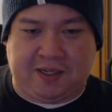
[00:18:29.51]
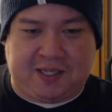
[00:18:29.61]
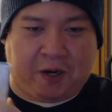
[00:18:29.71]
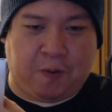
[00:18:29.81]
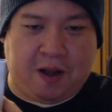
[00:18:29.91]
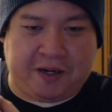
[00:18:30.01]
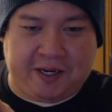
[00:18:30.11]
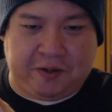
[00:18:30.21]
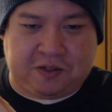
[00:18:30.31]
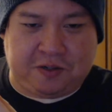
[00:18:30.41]
It did take a while to
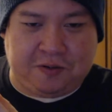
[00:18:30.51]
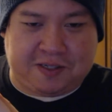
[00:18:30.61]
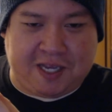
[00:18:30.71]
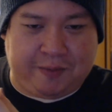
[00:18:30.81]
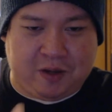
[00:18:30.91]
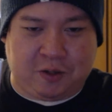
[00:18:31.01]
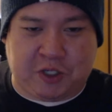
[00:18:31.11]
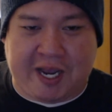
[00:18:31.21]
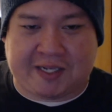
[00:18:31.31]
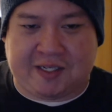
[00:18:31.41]
get used to the Samuel L.
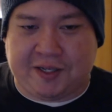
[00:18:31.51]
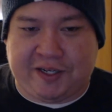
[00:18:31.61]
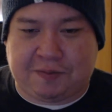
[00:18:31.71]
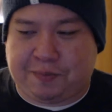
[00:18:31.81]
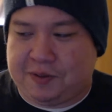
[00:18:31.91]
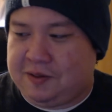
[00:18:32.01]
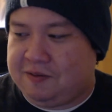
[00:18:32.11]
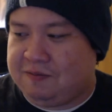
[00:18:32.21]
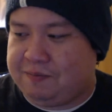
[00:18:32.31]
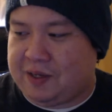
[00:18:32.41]
Jackson lisp,
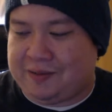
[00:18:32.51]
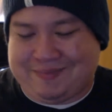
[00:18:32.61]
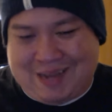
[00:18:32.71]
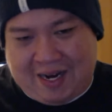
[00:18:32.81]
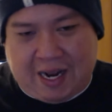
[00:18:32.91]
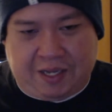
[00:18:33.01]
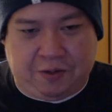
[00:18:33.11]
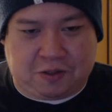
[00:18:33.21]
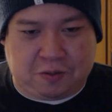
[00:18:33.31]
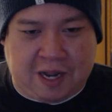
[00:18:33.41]
but I got
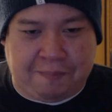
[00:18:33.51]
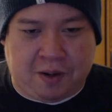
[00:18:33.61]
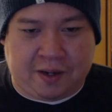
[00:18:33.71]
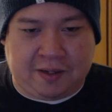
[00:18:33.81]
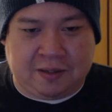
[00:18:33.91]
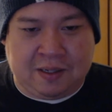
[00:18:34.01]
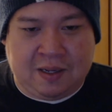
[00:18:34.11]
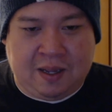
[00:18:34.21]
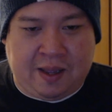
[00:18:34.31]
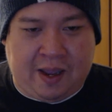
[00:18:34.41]
used to it. I bought it.
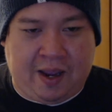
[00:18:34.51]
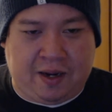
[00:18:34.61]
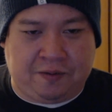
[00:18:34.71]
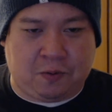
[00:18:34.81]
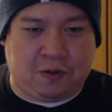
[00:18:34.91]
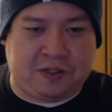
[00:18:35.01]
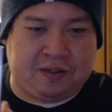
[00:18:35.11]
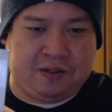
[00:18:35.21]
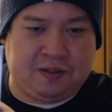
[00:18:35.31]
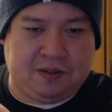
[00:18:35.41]
And, of
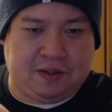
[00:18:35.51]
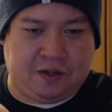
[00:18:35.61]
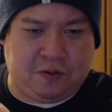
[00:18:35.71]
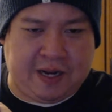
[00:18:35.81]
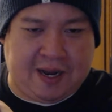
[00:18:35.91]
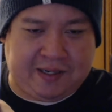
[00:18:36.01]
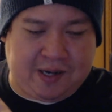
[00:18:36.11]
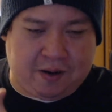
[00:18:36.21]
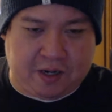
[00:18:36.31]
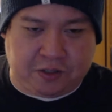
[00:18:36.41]
course, the new guy,
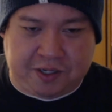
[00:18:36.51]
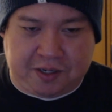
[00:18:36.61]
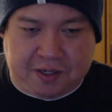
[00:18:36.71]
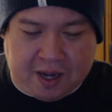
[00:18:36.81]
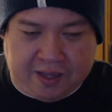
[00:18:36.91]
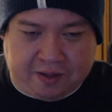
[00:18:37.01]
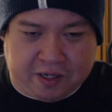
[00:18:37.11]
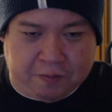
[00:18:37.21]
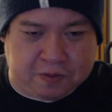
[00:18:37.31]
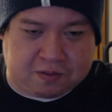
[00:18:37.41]
Taron Egerton, I
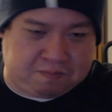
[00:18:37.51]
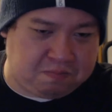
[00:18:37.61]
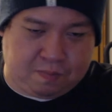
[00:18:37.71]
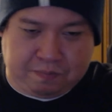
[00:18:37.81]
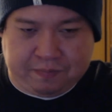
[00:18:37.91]
thought he was